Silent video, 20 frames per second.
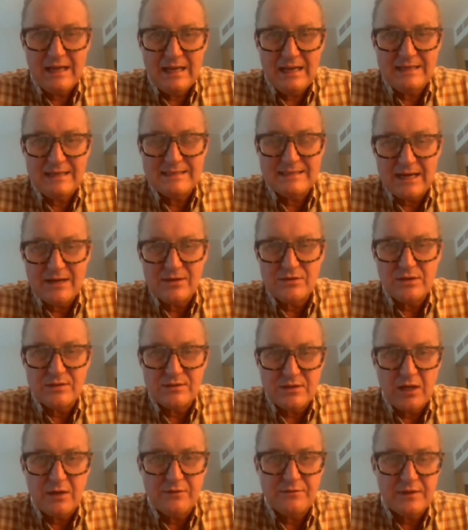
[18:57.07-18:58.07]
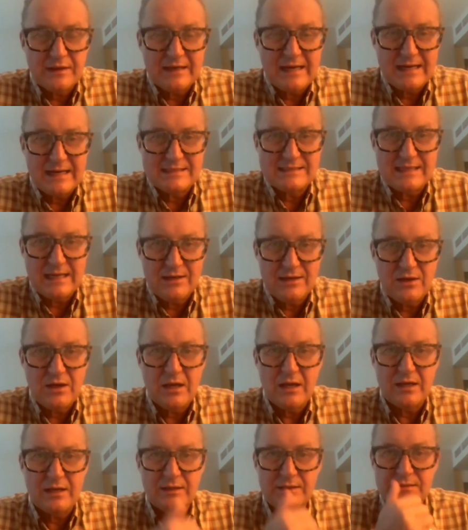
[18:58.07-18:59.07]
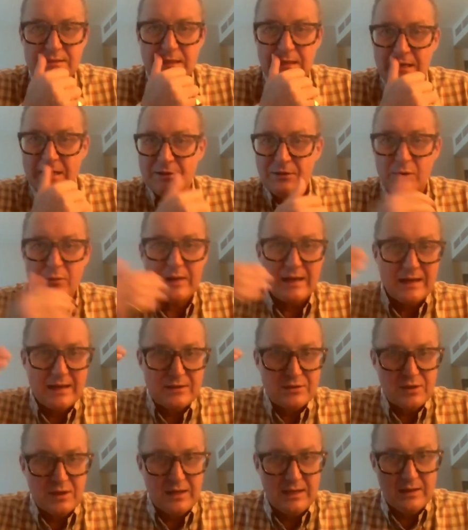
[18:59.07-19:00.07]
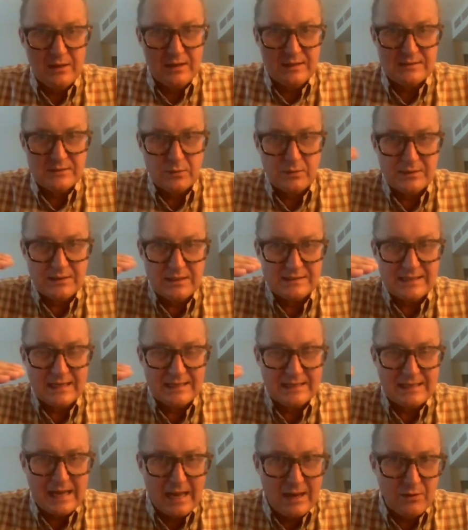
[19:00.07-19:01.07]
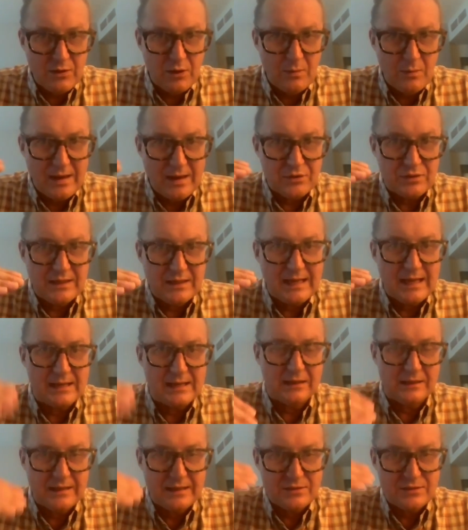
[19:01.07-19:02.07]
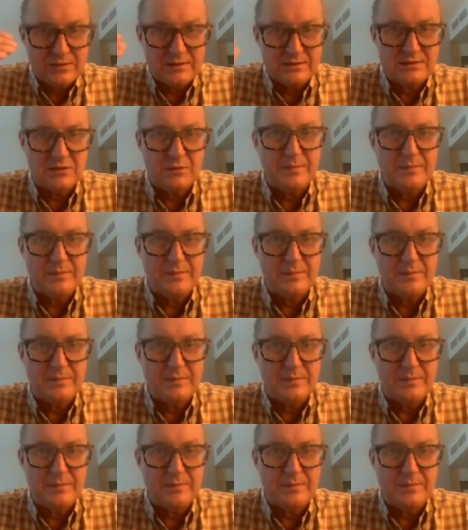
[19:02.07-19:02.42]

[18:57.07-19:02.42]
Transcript: intelligence, over the next 10 years. The real issue uh, is to understand how you actually get clinicians